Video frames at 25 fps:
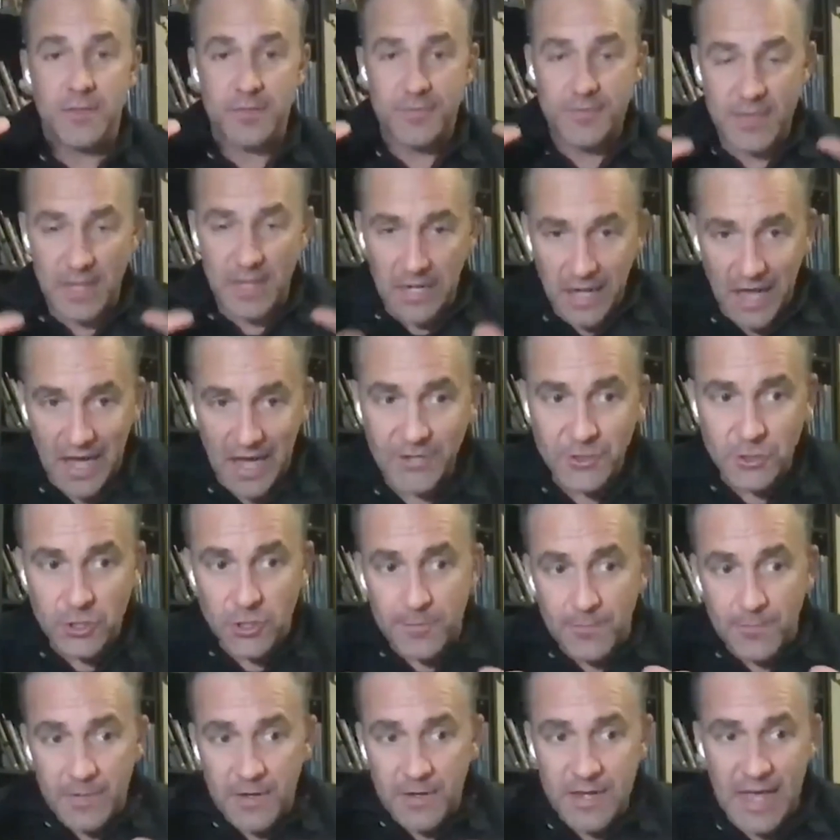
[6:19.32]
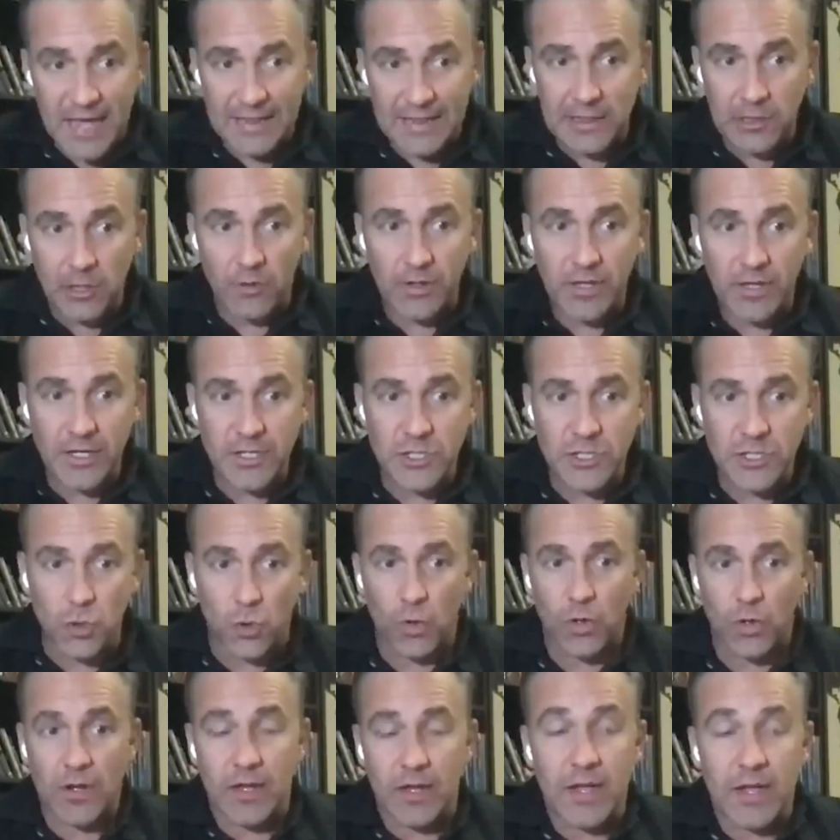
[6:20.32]
the Lightroom cataloging
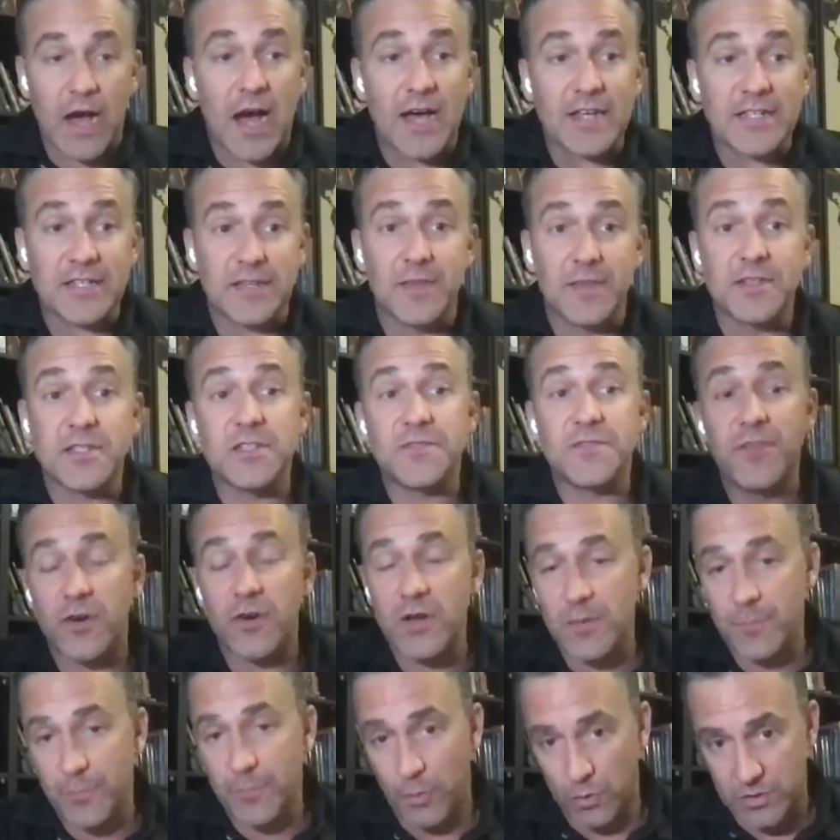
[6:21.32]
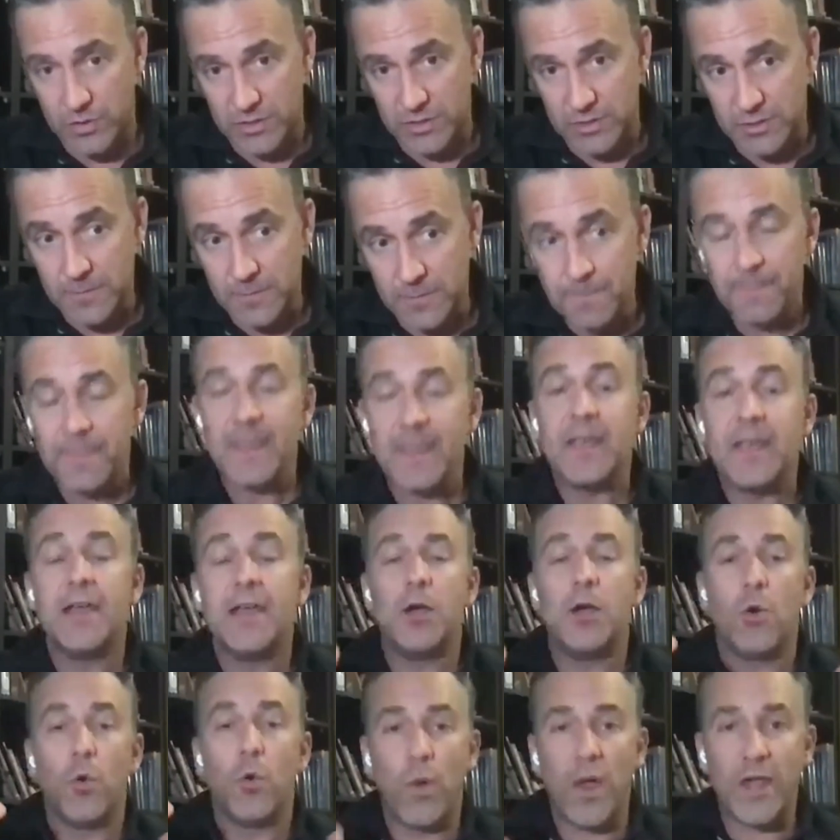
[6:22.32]
talk, guys, and this is very important.
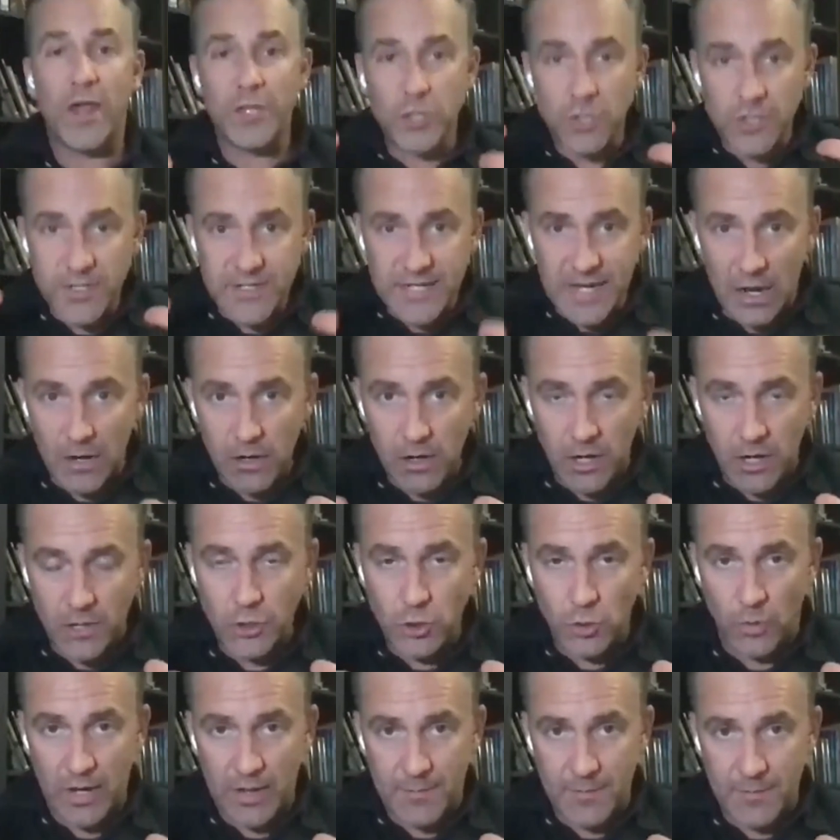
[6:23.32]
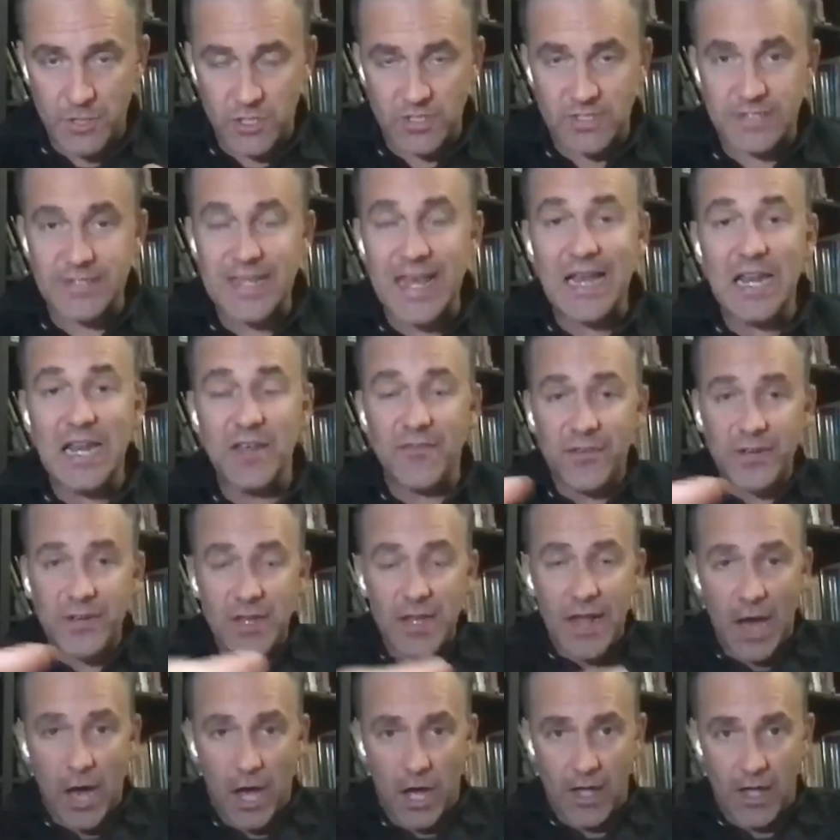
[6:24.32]
When you download your images, they live in
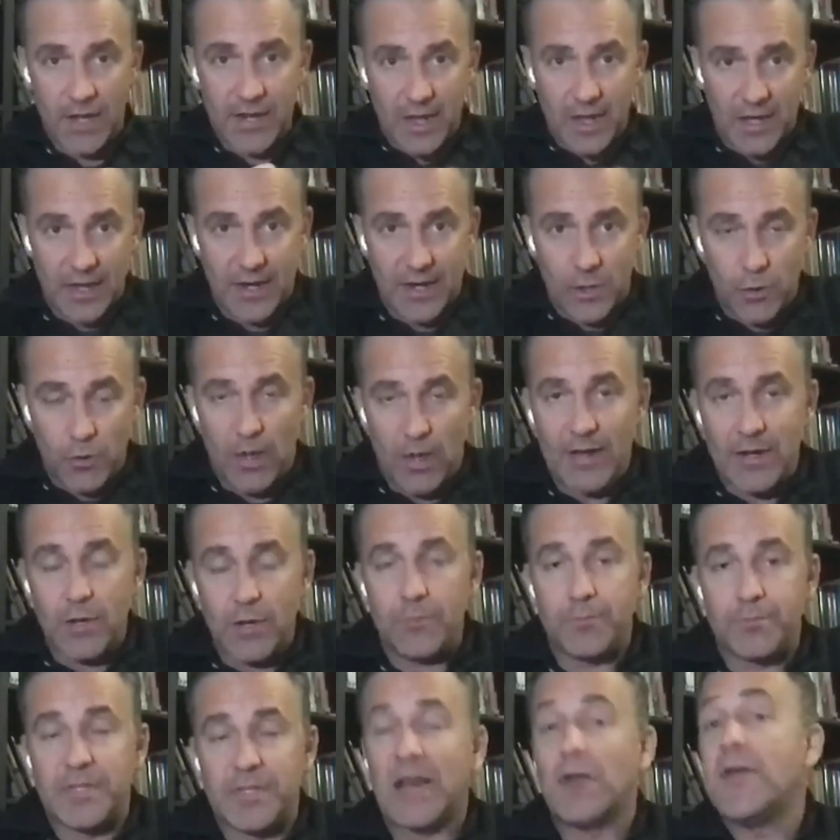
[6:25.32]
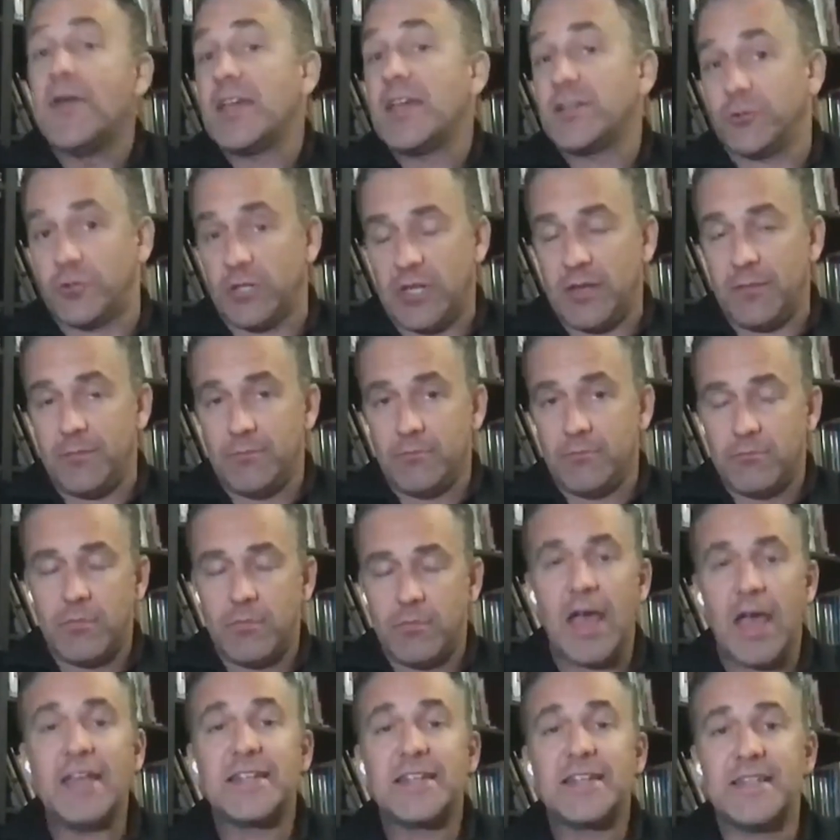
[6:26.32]
a directory.
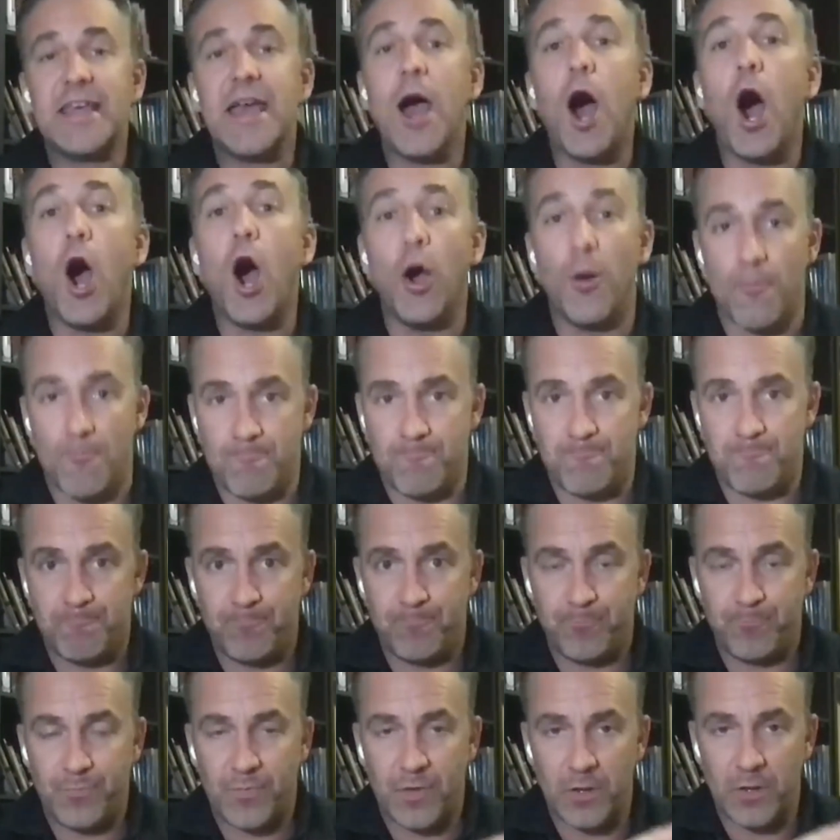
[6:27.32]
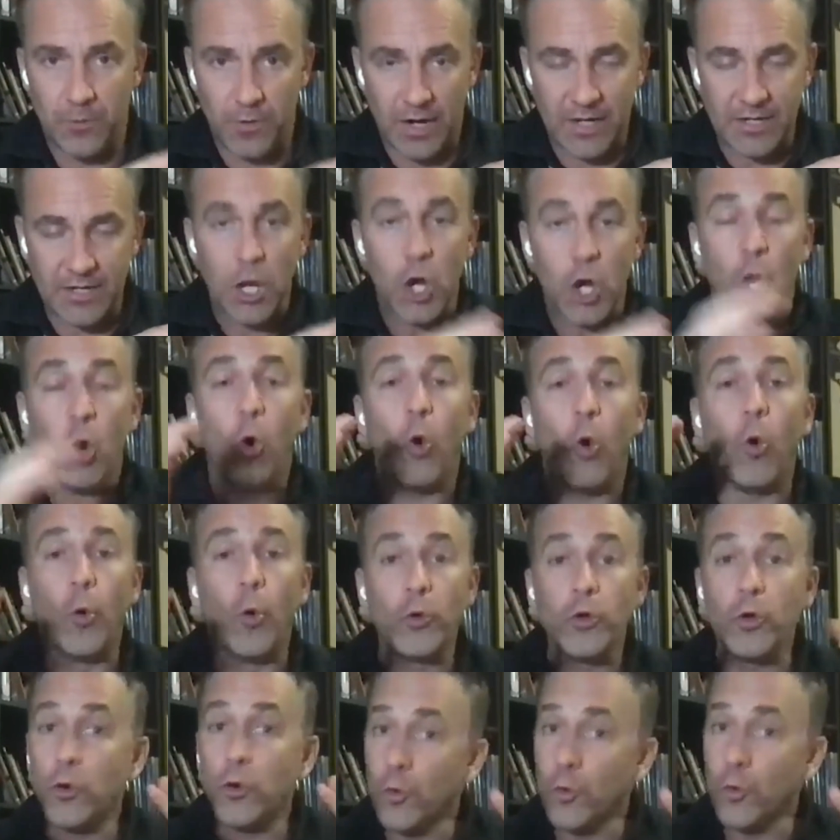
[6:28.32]
It's their home, right? All
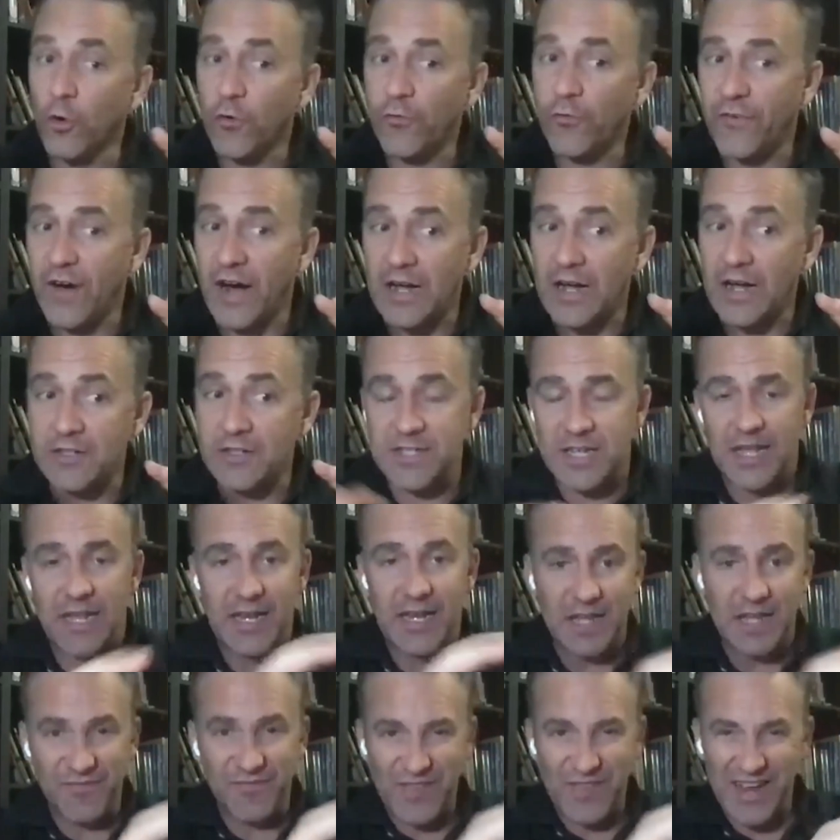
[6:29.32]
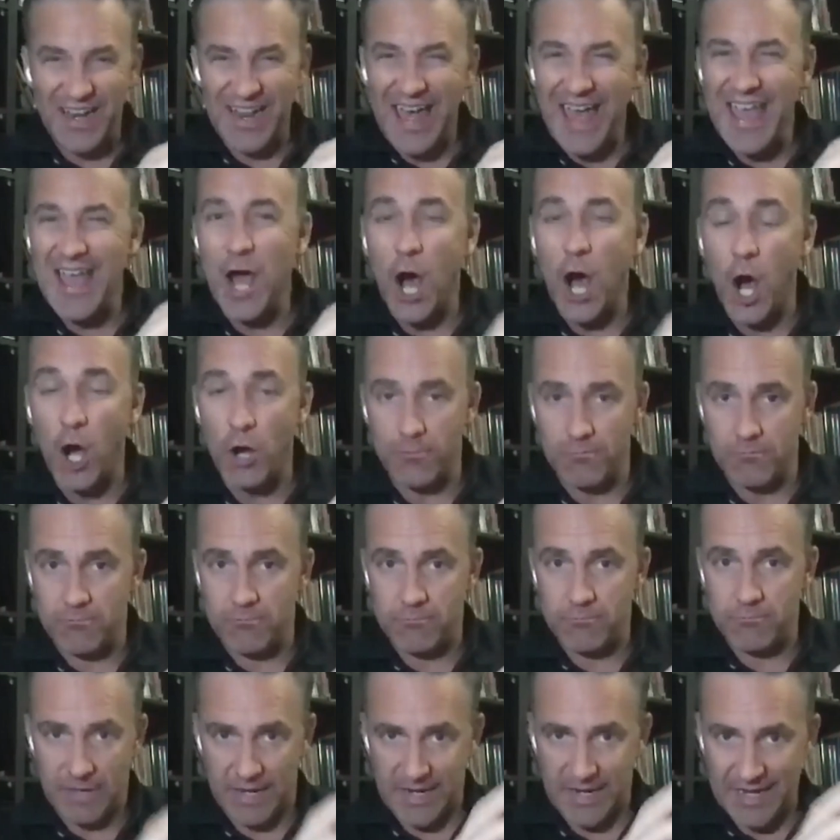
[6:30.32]
your raw files live in a home,
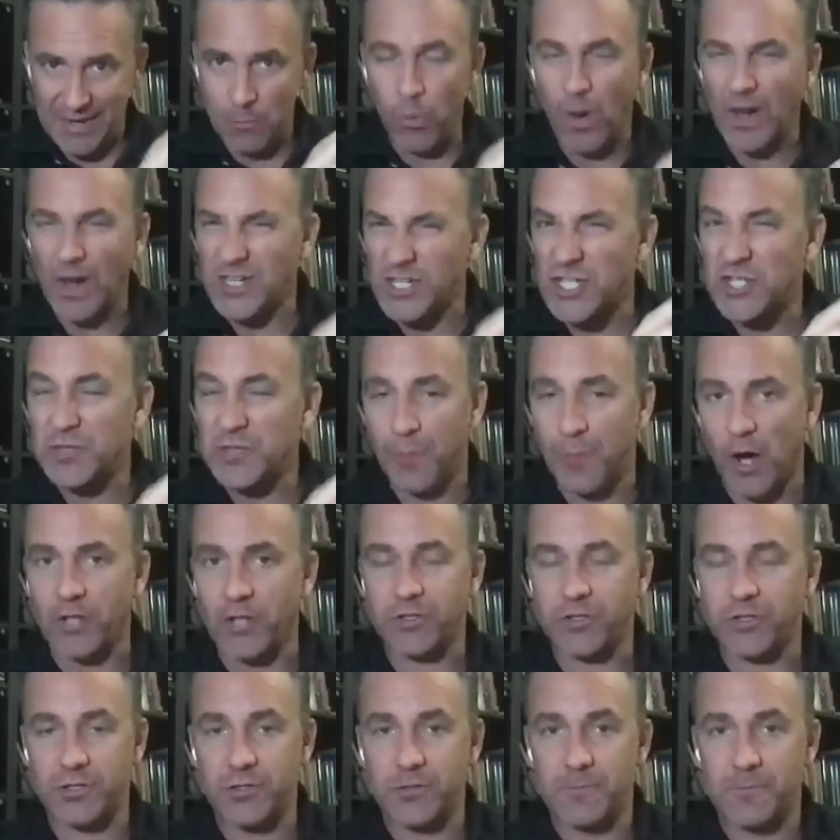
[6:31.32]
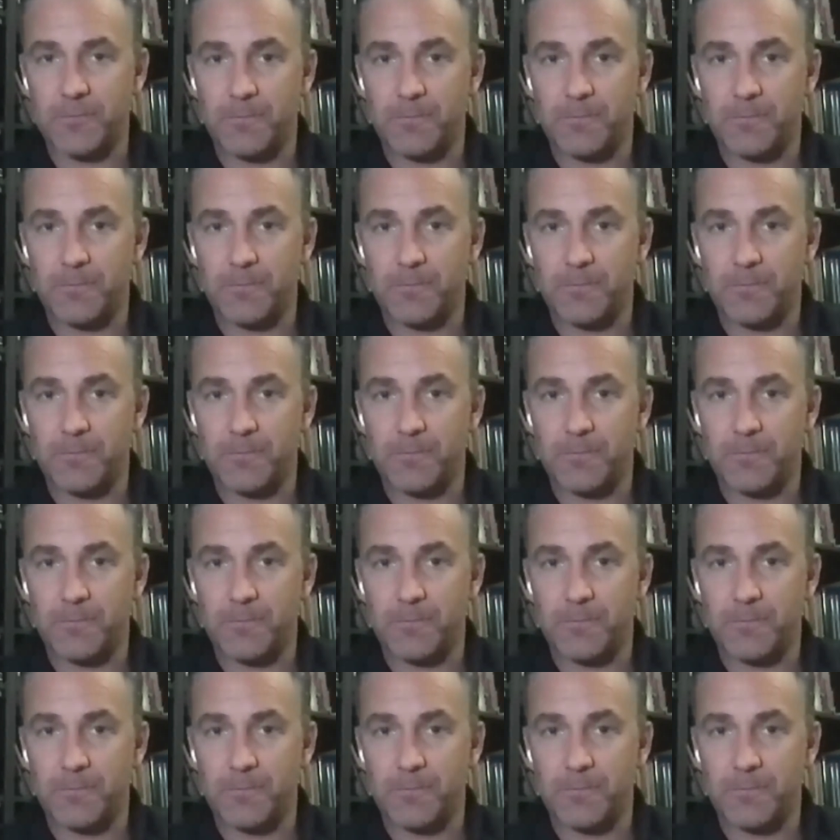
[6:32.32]
in one spot.